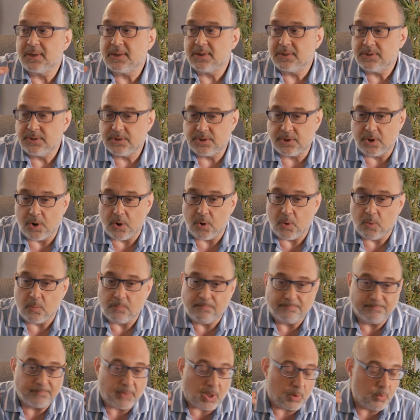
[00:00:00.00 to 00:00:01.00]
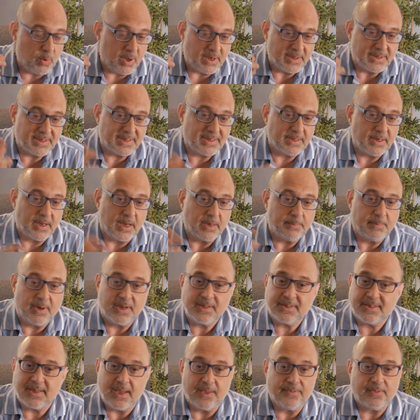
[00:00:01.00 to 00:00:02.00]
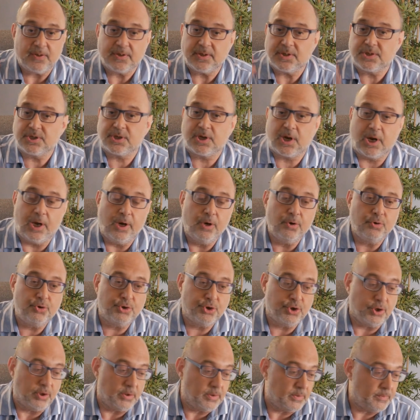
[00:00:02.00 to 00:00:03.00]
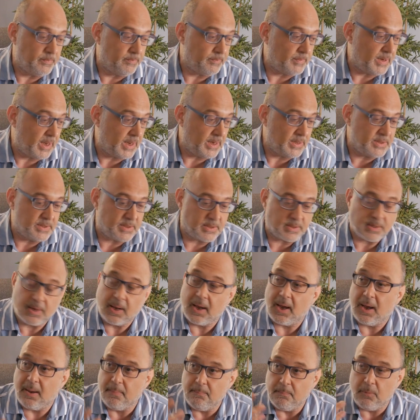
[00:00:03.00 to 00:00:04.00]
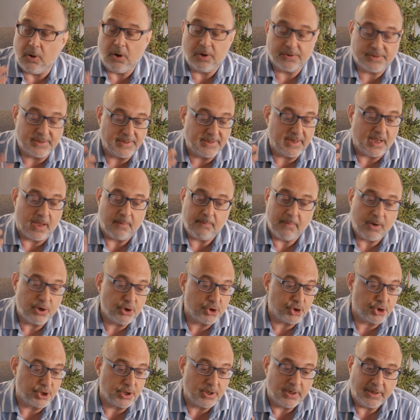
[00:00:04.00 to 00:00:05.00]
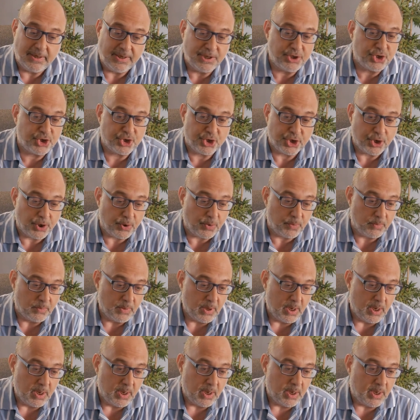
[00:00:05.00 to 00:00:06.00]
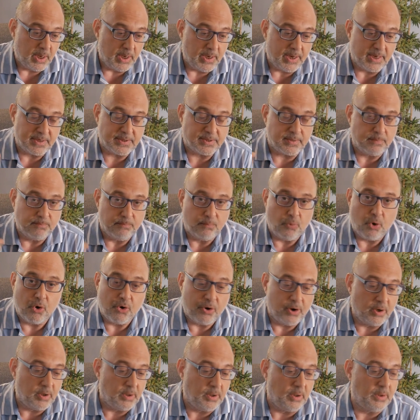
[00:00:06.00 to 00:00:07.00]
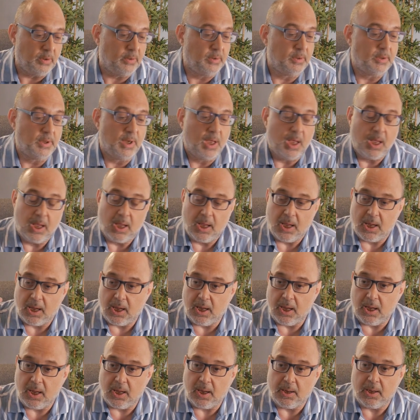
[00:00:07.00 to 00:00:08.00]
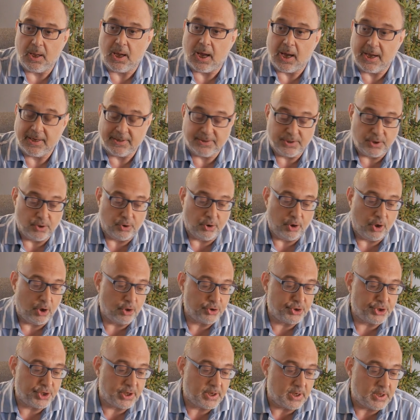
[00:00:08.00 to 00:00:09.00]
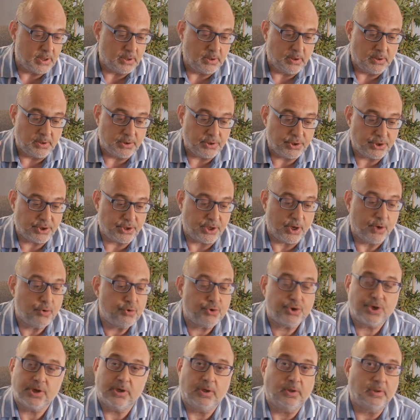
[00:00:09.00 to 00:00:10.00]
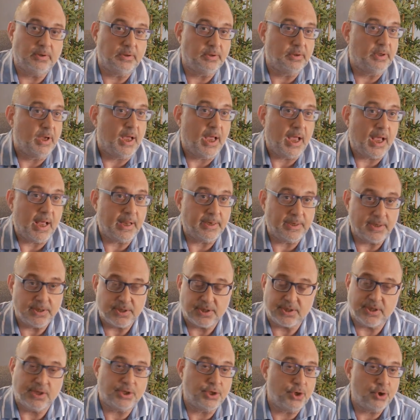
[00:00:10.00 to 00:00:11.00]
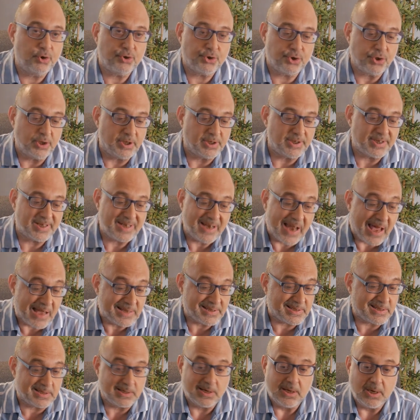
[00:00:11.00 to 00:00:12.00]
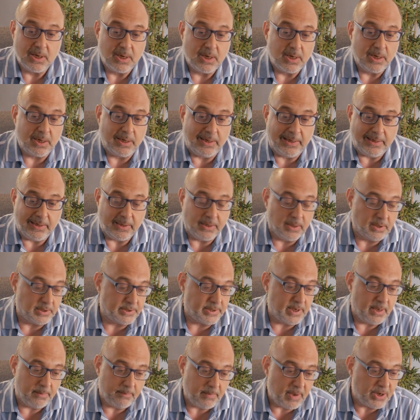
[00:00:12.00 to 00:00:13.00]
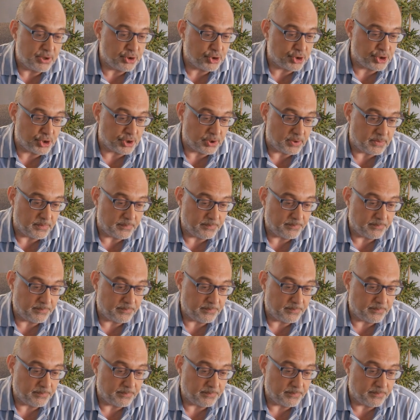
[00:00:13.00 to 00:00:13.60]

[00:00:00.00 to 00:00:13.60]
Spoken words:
So we can start by saying that exclusion is a multidimensional issue. It has a moral, ideological, social, and institutional/legal dimension.